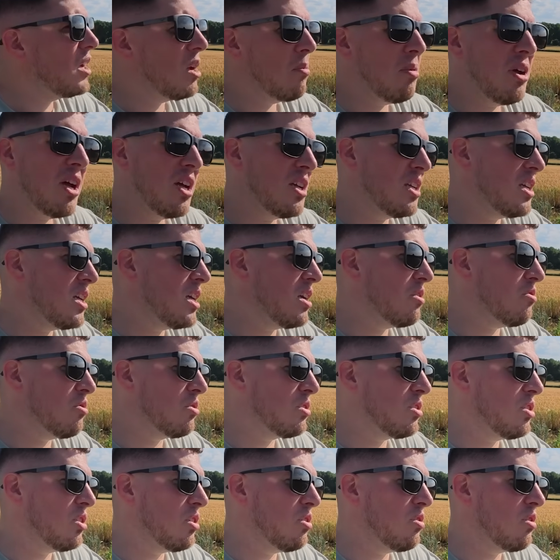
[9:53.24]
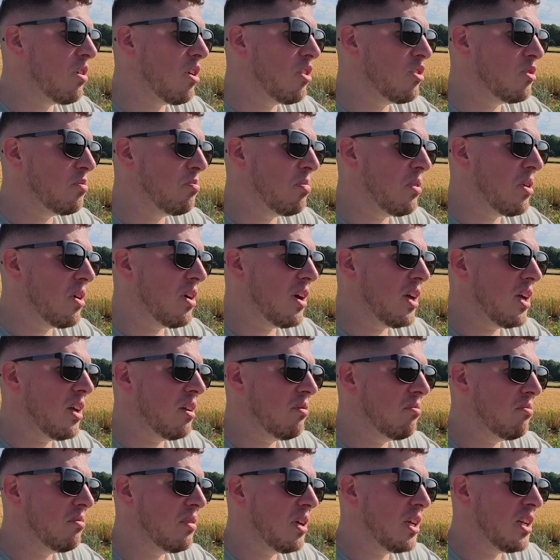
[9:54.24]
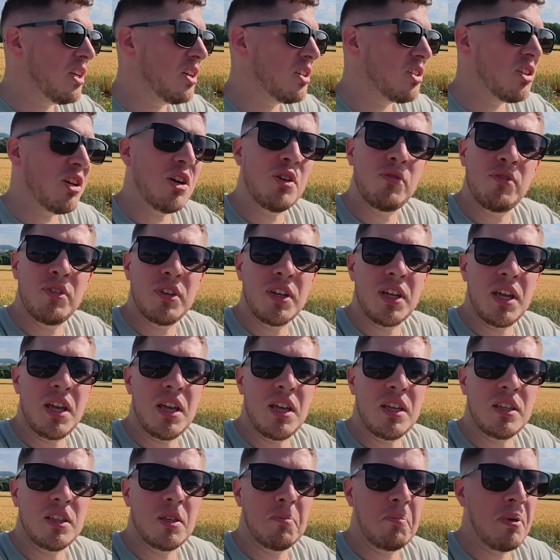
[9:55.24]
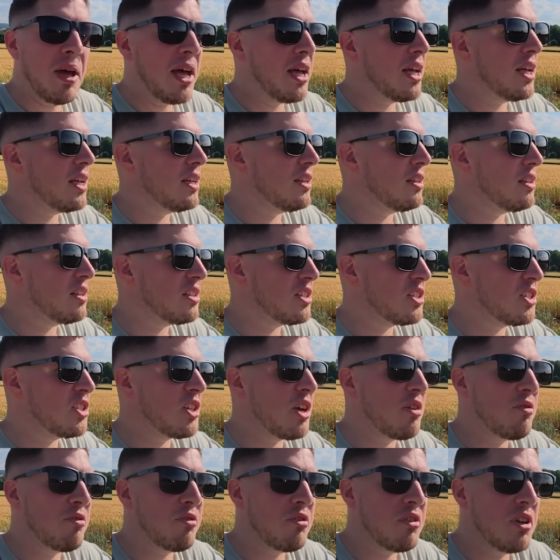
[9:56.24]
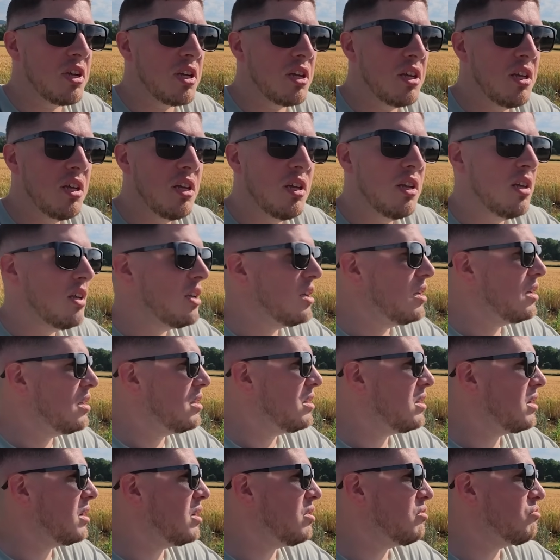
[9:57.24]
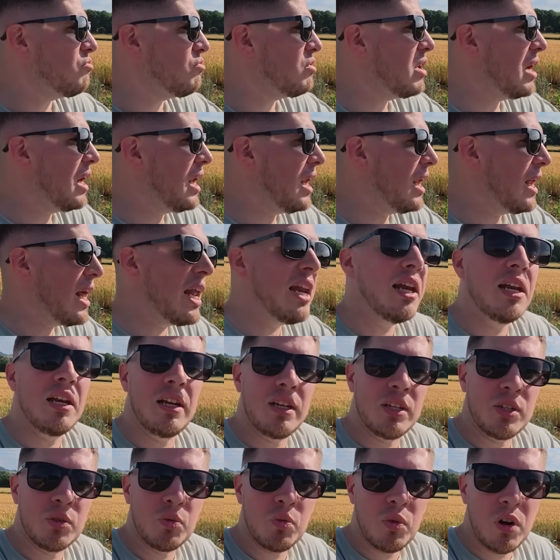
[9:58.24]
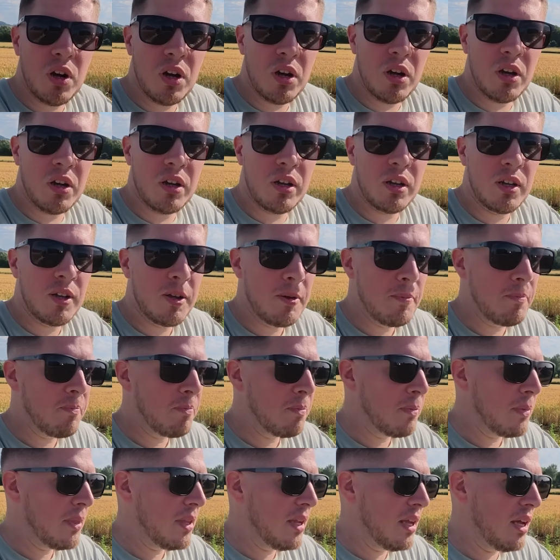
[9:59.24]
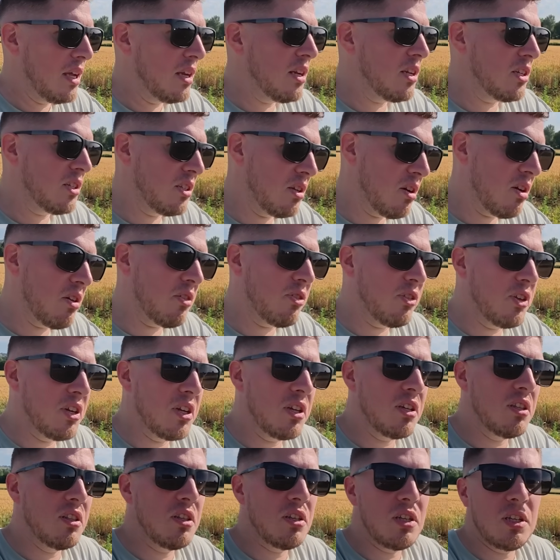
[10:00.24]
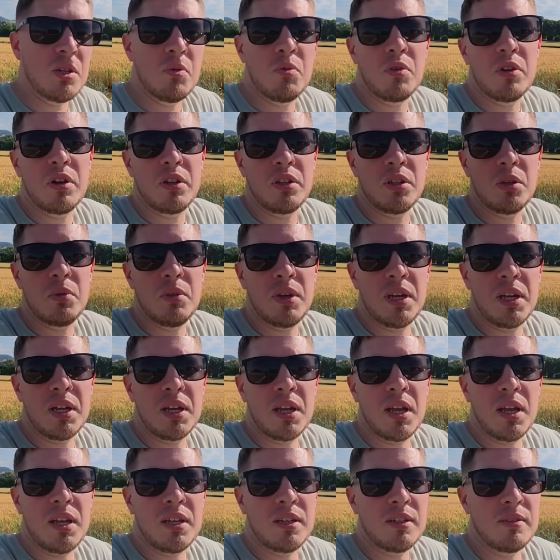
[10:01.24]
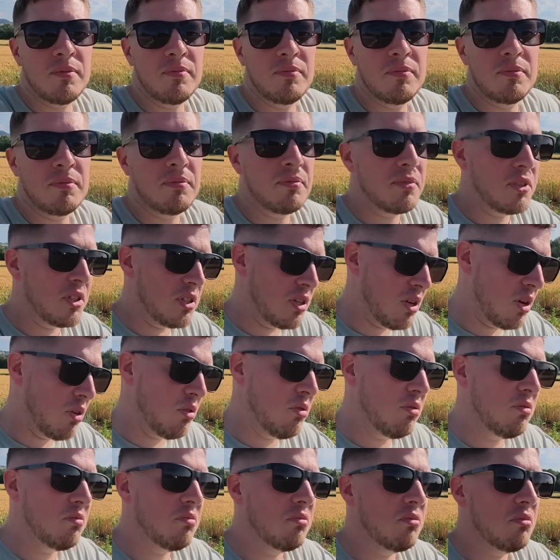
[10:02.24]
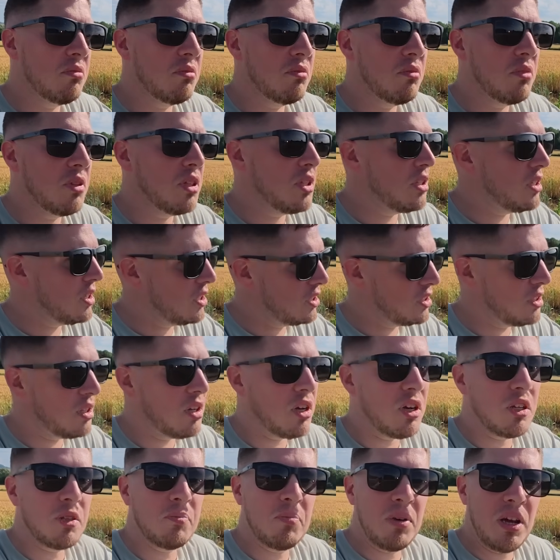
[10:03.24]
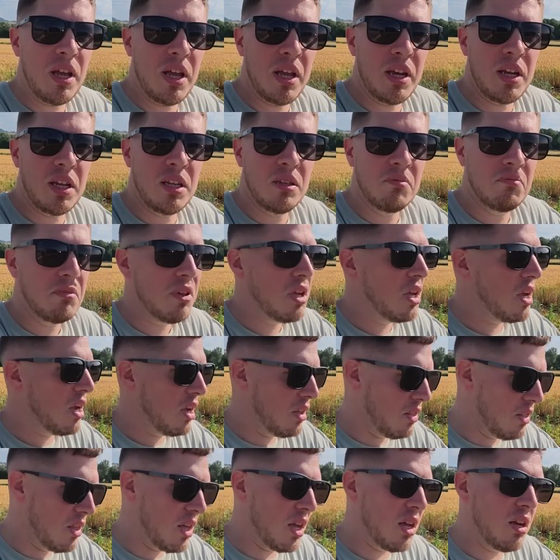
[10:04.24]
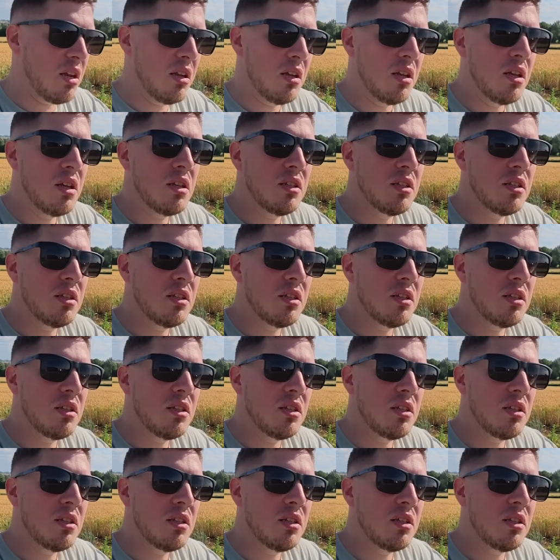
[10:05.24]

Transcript: about a year or 2 goes by and you start forgetting the pain, the suffering, the relentless work, and you start thinking that you want to do it again. So you start planning, and then